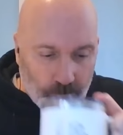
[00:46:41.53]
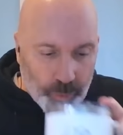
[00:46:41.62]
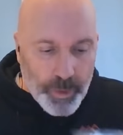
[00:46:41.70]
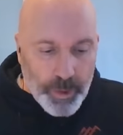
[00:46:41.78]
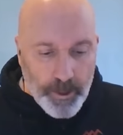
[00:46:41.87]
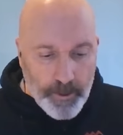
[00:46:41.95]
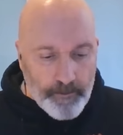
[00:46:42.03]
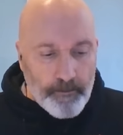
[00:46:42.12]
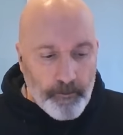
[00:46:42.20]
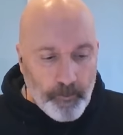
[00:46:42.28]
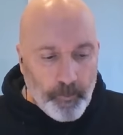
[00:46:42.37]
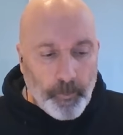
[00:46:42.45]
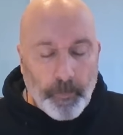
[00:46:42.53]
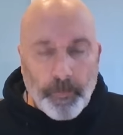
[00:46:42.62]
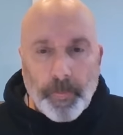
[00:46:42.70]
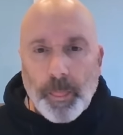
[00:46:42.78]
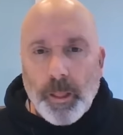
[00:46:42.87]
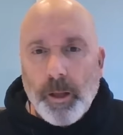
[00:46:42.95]

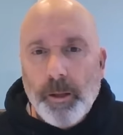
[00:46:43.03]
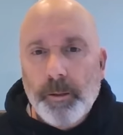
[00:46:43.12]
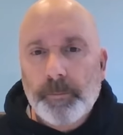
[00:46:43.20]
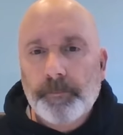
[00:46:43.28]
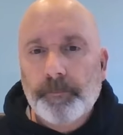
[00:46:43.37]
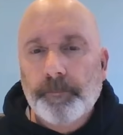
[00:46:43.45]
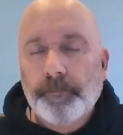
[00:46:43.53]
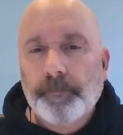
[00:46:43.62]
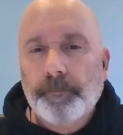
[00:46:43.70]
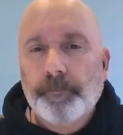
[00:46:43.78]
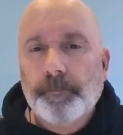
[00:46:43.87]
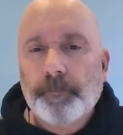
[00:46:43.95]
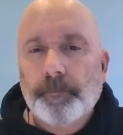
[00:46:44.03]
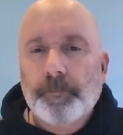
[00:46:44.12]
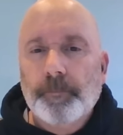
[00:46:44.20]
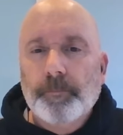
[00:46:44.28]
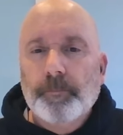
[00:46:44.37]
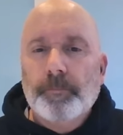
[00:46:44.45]

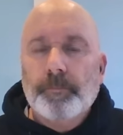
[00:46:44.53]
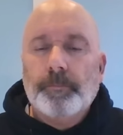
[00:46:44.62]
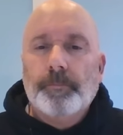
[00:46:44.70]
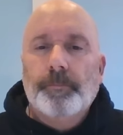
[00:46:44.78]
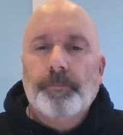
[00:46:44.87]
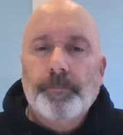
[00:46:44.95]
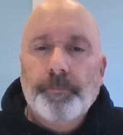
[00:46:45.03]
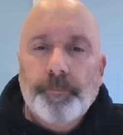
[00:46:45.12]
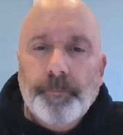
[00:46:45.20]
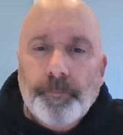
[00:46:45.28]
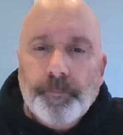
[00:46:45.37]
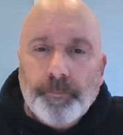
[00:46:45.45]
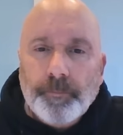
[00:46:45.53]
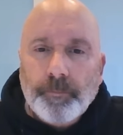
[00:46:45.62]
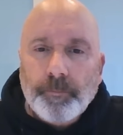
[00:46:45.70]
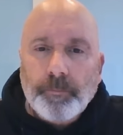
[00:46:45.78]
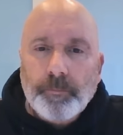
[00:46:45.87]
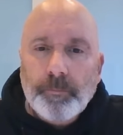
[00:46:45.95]

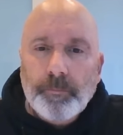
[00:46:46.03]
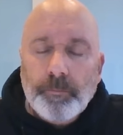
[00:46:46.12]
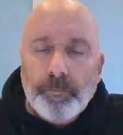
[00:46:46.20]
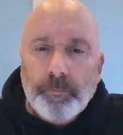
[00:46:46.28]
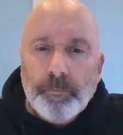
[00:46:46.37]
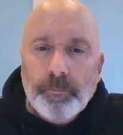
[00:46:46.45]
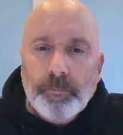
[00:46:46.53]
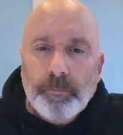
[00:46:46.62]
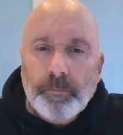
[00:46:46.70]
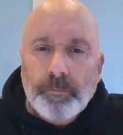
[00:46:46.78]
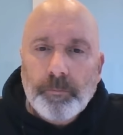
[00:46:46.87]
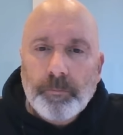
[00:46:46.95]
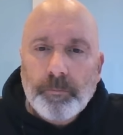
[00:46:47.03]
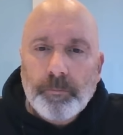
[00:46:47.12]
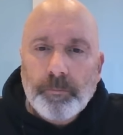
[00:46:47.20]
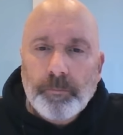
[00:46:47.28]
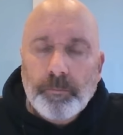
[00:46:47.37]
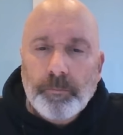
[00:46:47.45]

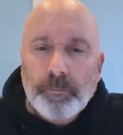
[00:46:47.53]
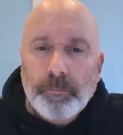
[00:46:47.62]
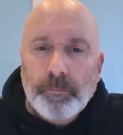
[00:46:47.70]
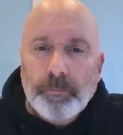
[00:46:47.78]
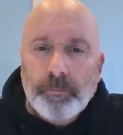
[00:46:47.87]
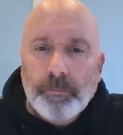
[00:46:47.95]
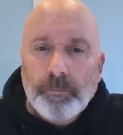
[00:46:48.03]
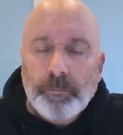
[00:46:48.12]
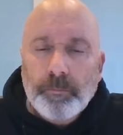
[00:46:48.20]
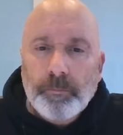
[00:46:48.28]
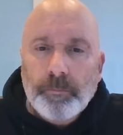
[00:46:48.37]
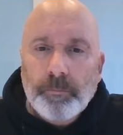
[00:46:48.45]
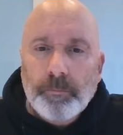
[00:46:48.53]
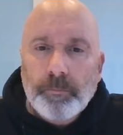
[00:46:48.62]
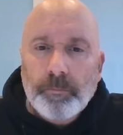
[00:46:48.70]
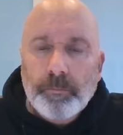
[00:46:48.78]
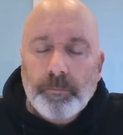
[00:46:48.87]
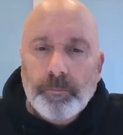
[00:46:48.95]

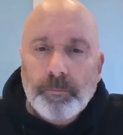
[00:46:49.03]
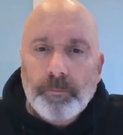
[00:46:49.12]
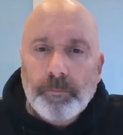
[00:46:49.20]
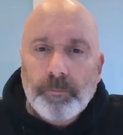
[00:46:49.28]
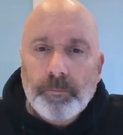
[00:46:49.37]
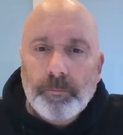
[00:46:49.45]
The person shown says nothing.